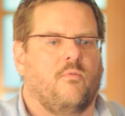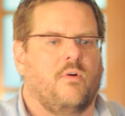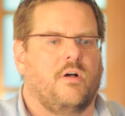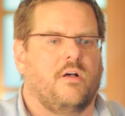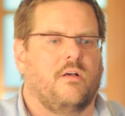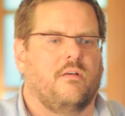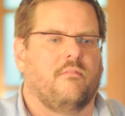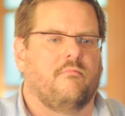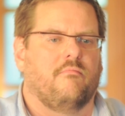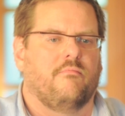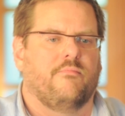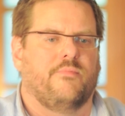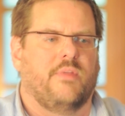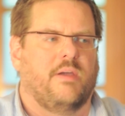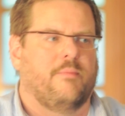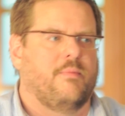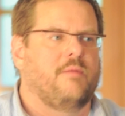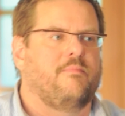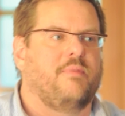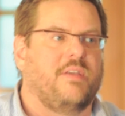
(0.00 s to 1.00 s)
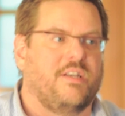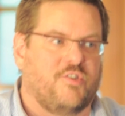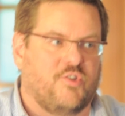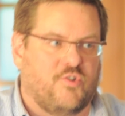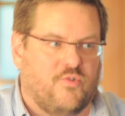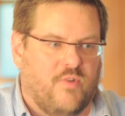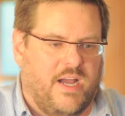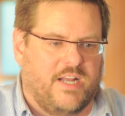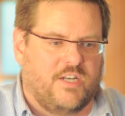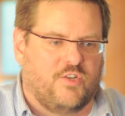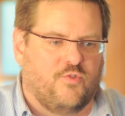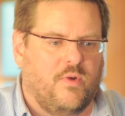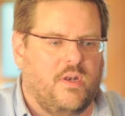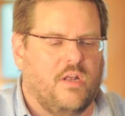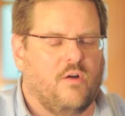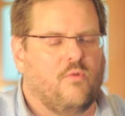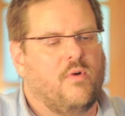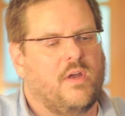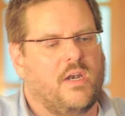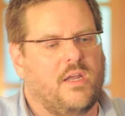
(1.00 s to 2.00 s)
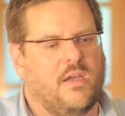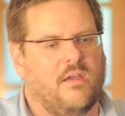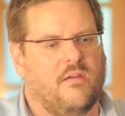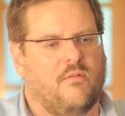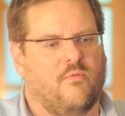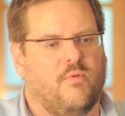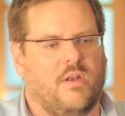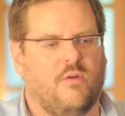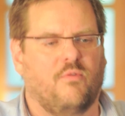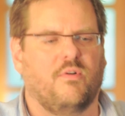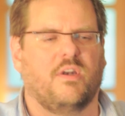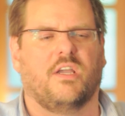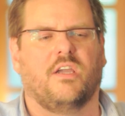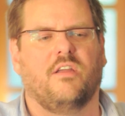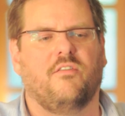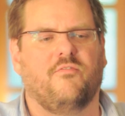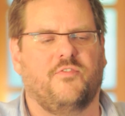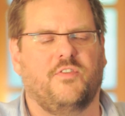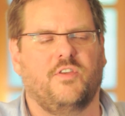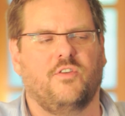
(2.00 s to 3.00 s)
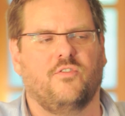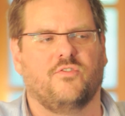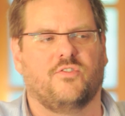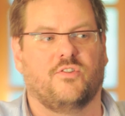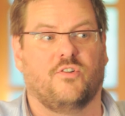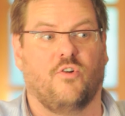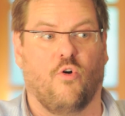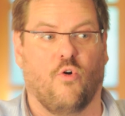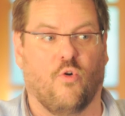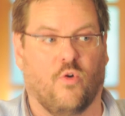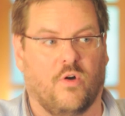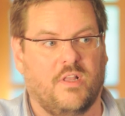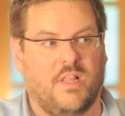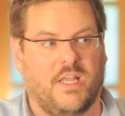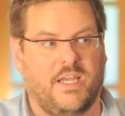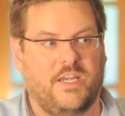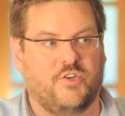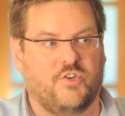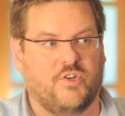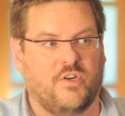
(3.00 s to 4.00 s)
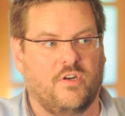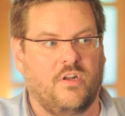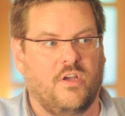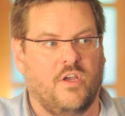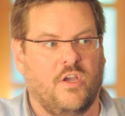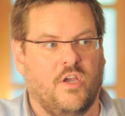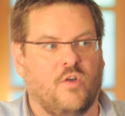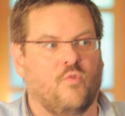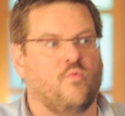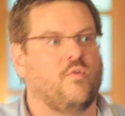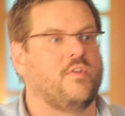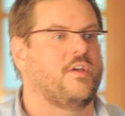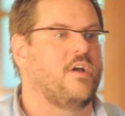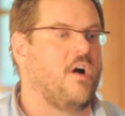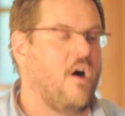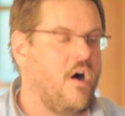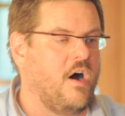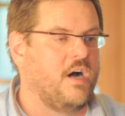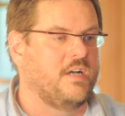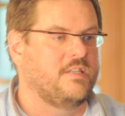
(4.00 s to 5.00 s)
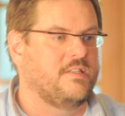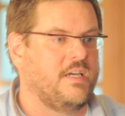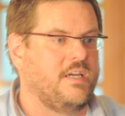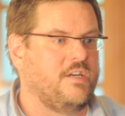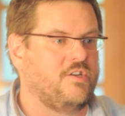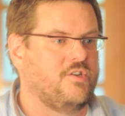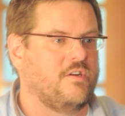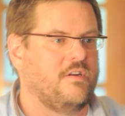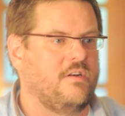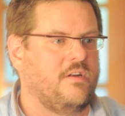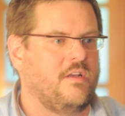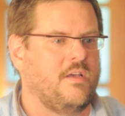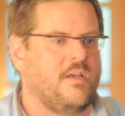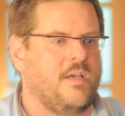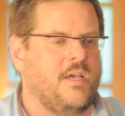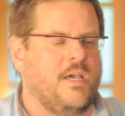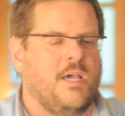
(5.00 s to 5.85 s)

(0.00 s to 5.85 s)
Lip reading: Well, that might be a stretch. We don't want to confuse correlation with causation,